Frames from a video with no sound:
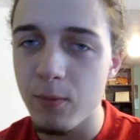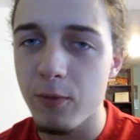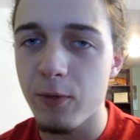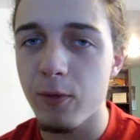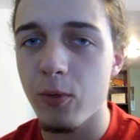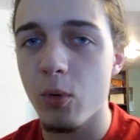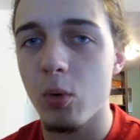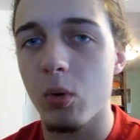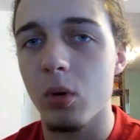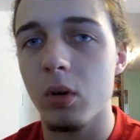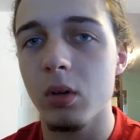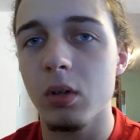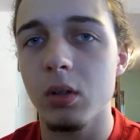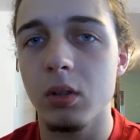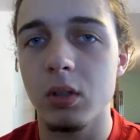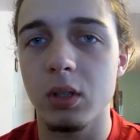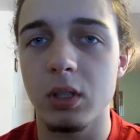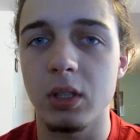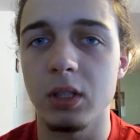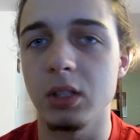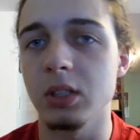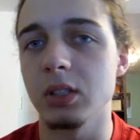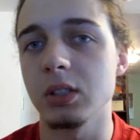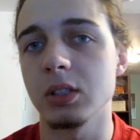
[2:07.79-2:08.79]
for
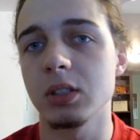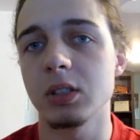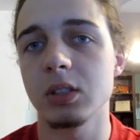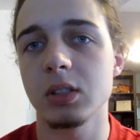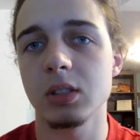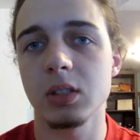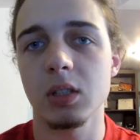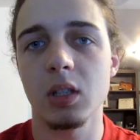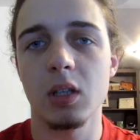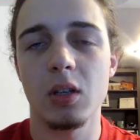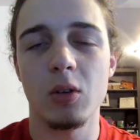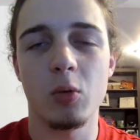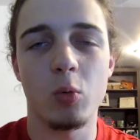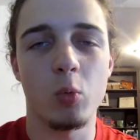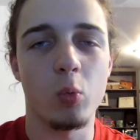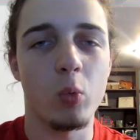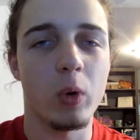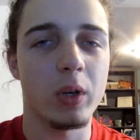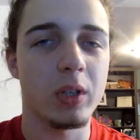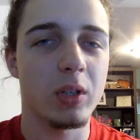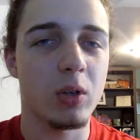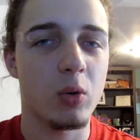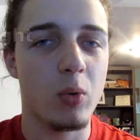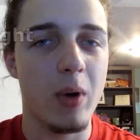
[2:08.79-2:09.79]
is
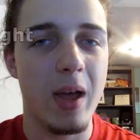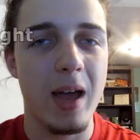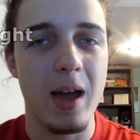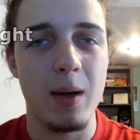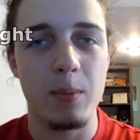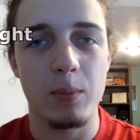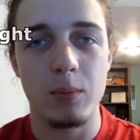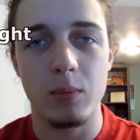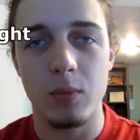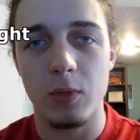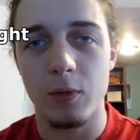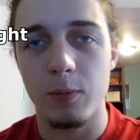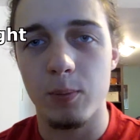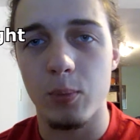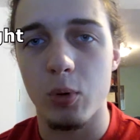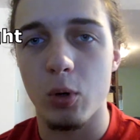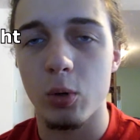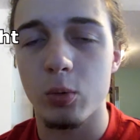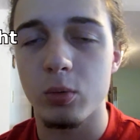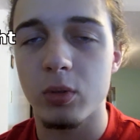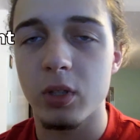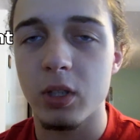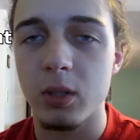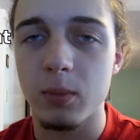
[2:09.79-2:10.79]
one gram of
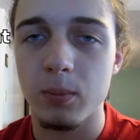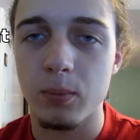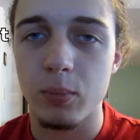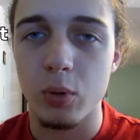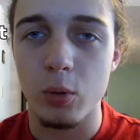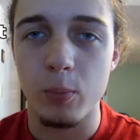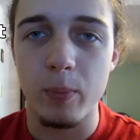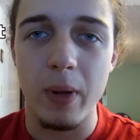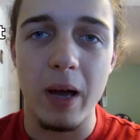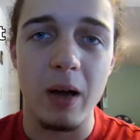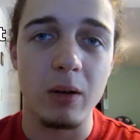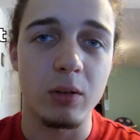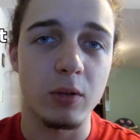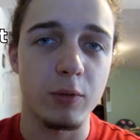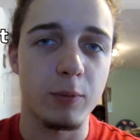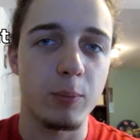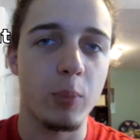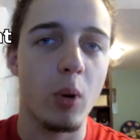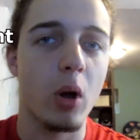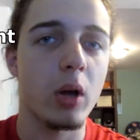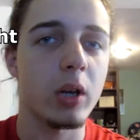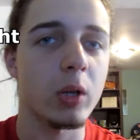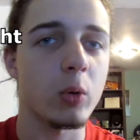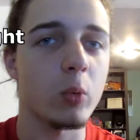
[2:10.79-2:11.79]
protein per pound of
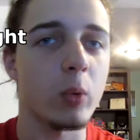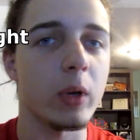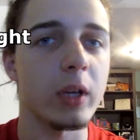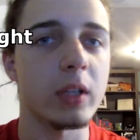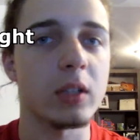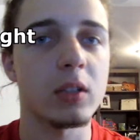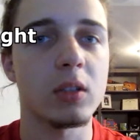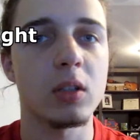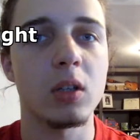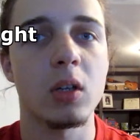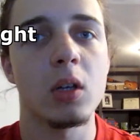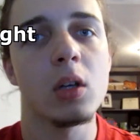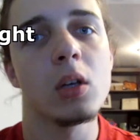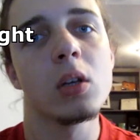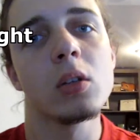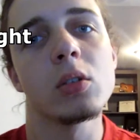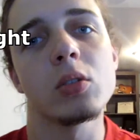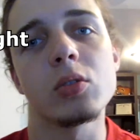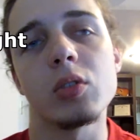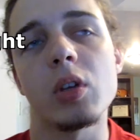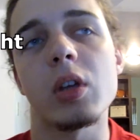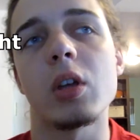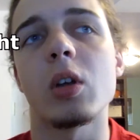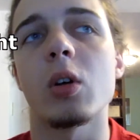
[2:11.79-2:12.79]
body weight.
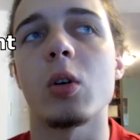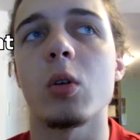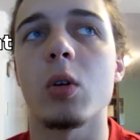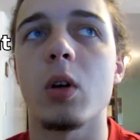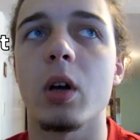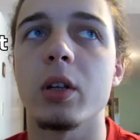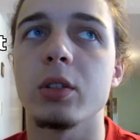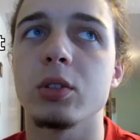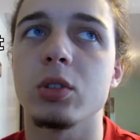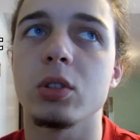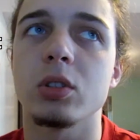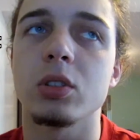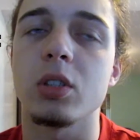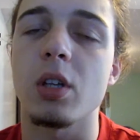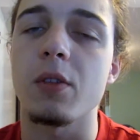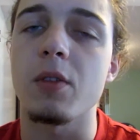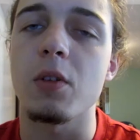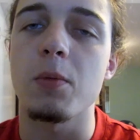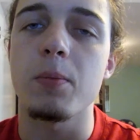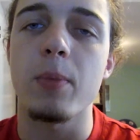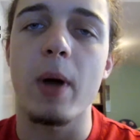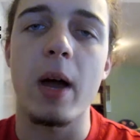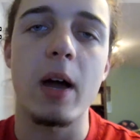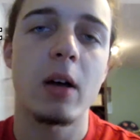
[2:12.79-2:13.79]
Say you're
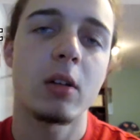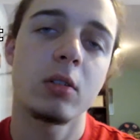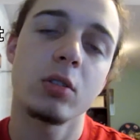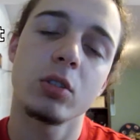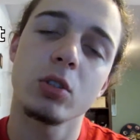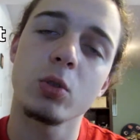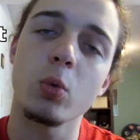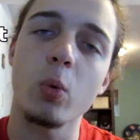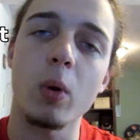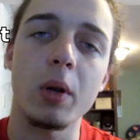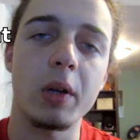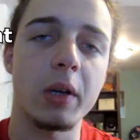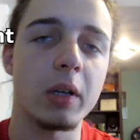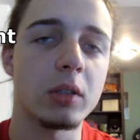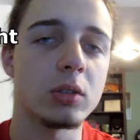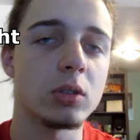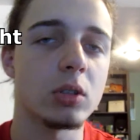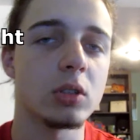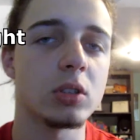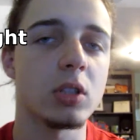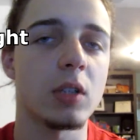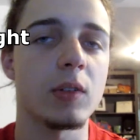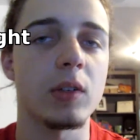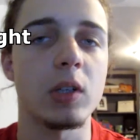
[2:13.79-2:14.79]
170 pounds, you want
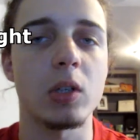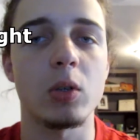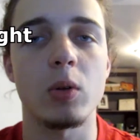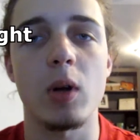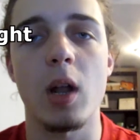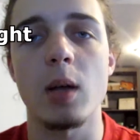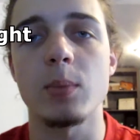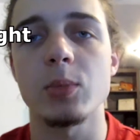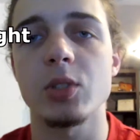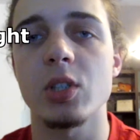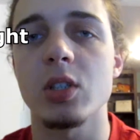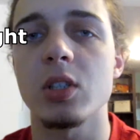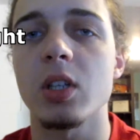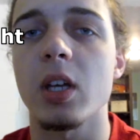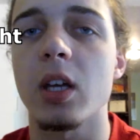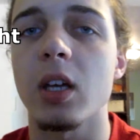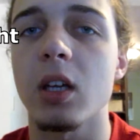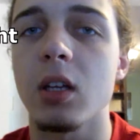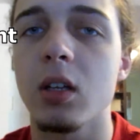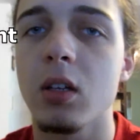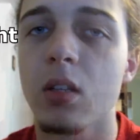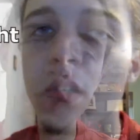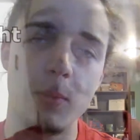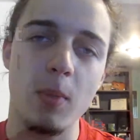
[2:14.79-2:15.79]
170 grams a
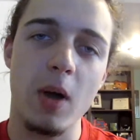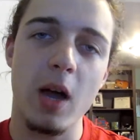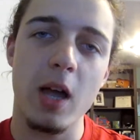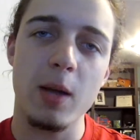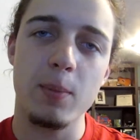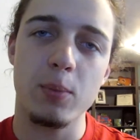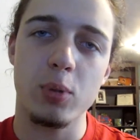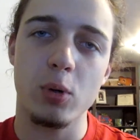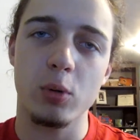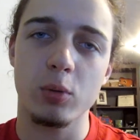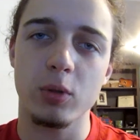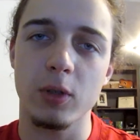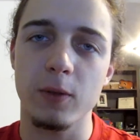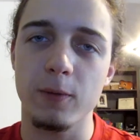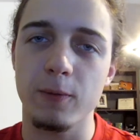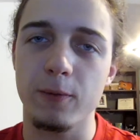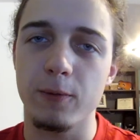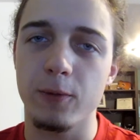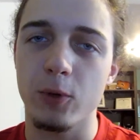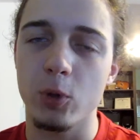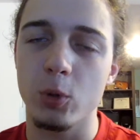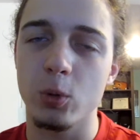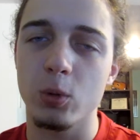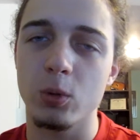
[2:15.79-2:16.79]
day. Some high protein
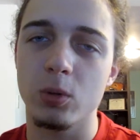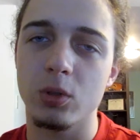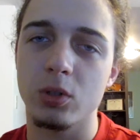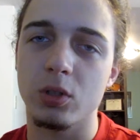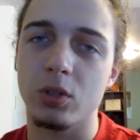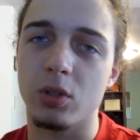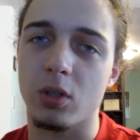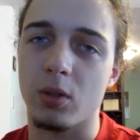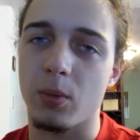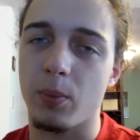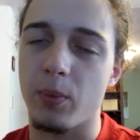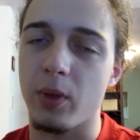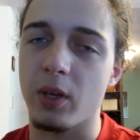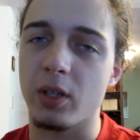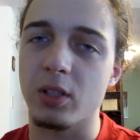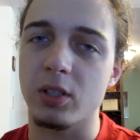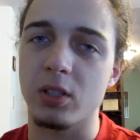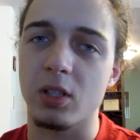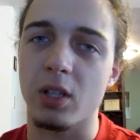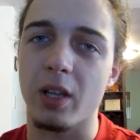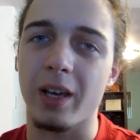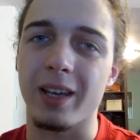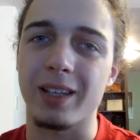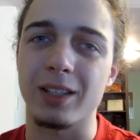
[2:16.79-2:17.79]
foods are
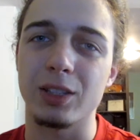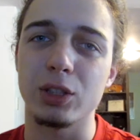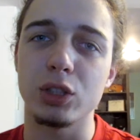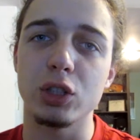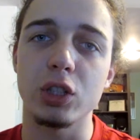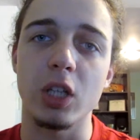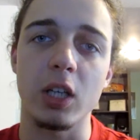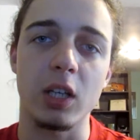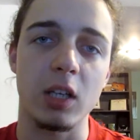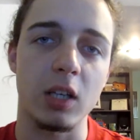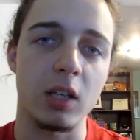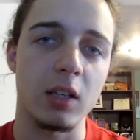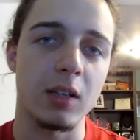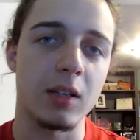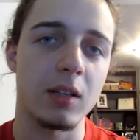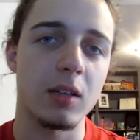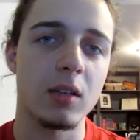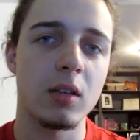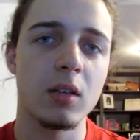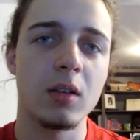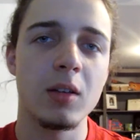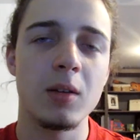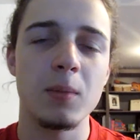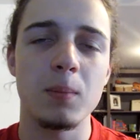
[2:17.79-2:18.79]
things like chicken,
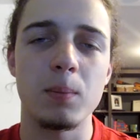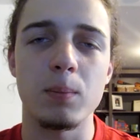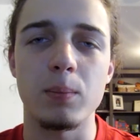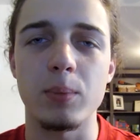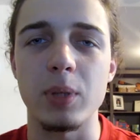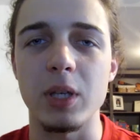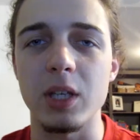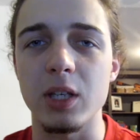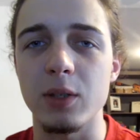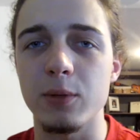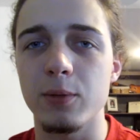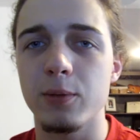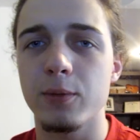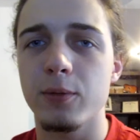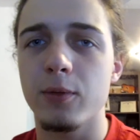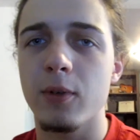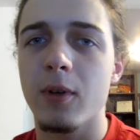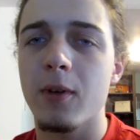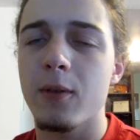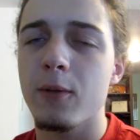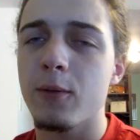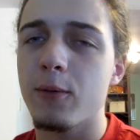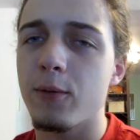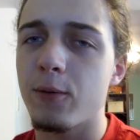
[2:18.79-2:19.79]
beef,
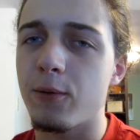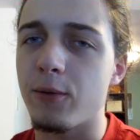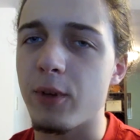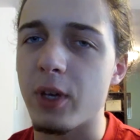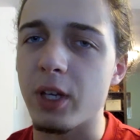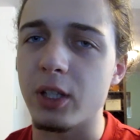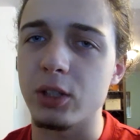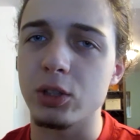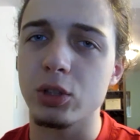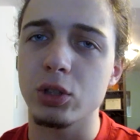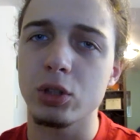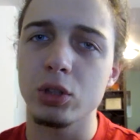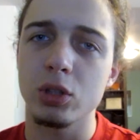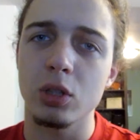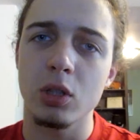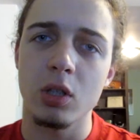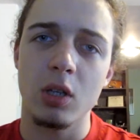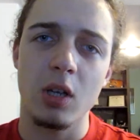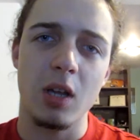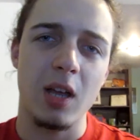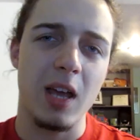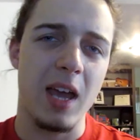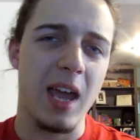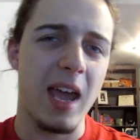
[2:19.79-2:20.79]
fish,
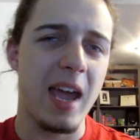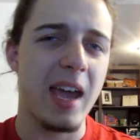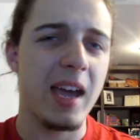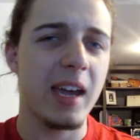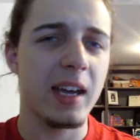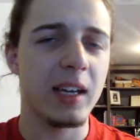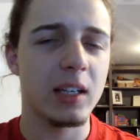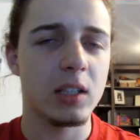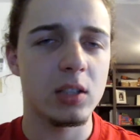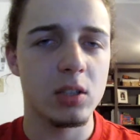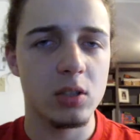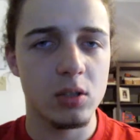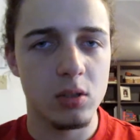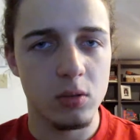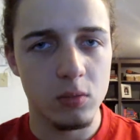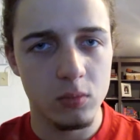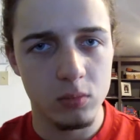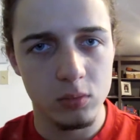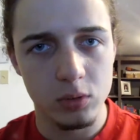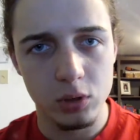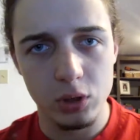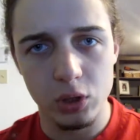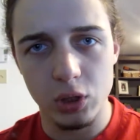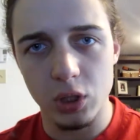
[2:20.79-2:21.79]
eggs,
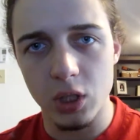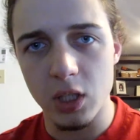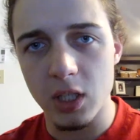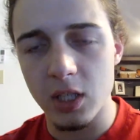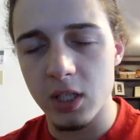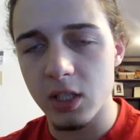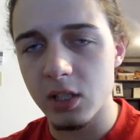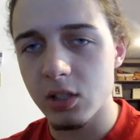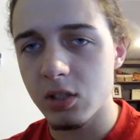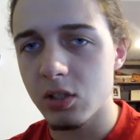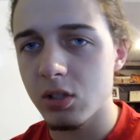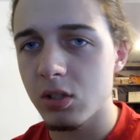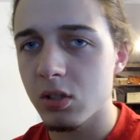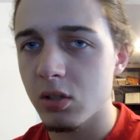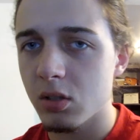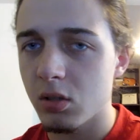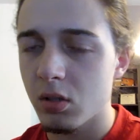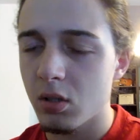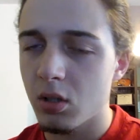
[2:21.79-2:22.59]
cheese,